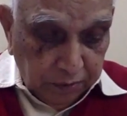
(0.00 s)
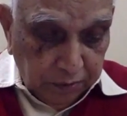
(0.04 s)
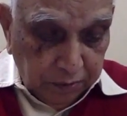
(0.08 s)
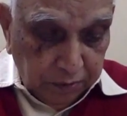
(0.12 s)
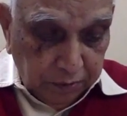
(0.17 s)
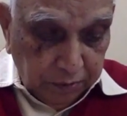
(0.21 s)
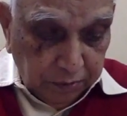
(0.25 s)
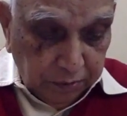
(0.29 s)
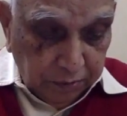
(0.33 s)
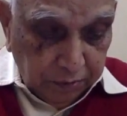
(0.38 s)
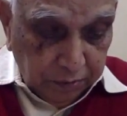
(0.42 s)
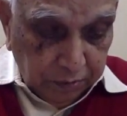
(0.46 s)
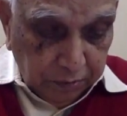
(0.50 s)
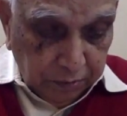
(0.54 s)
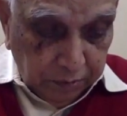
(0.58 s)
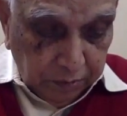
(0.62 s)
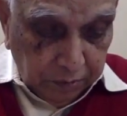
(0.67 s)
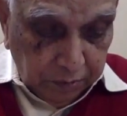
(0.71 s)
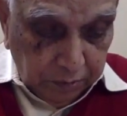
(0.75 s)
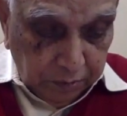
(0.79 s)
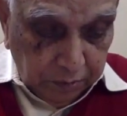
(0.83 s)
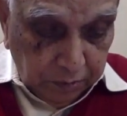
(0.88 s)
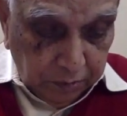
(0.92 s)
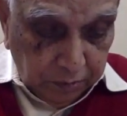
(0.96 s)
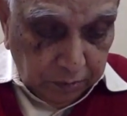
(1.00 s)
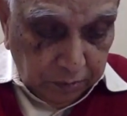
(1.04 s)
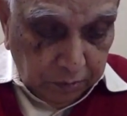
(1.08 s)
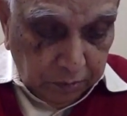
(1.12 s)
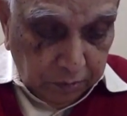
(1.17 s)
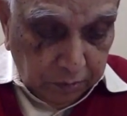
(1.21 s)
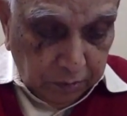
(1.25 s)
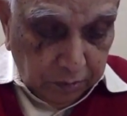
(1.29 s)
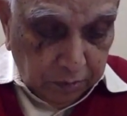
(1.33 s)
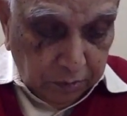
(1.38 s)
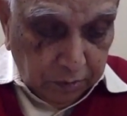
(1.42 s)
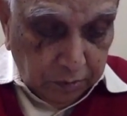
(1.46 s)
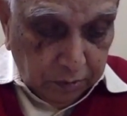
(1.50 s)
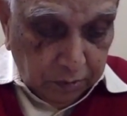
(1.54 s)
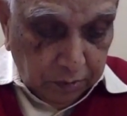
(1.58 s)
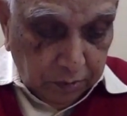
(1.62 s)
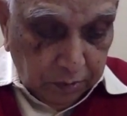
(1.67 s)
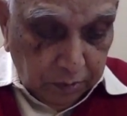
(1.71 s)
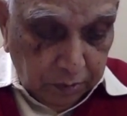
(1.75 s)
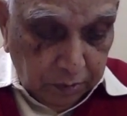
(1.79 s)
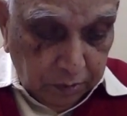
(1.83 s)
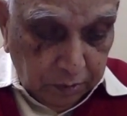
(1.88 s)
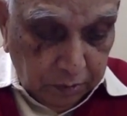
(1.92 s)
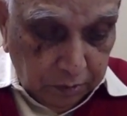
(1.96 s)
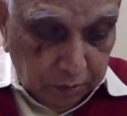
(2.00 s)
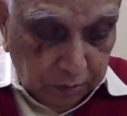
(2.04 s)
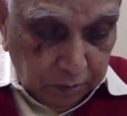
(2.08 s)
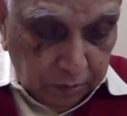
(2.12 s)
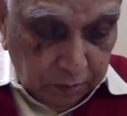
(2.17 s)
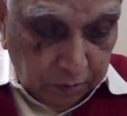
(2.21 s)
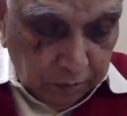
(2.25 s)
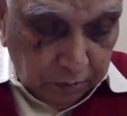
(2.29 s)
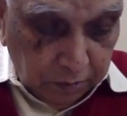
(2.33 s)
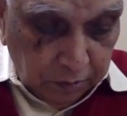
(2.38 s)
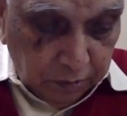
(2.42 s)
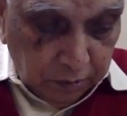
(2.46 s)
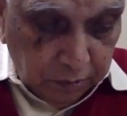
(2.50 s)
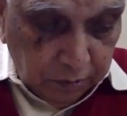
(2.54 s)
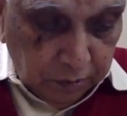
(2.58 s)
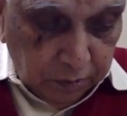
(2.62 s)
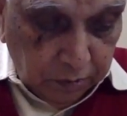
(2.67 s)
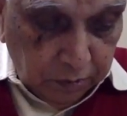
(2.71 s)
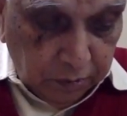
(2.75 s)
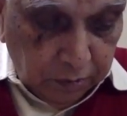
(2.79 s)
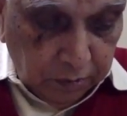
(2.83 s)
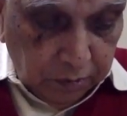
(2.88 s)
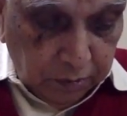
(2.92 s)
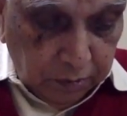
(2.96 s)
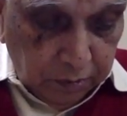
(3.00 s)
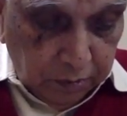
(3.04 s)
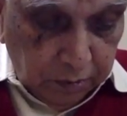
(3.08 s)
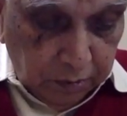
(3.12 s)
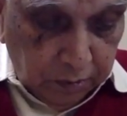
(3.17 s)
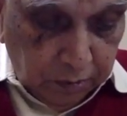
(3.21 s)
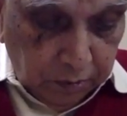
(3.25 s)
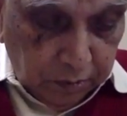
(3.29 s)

[no speech]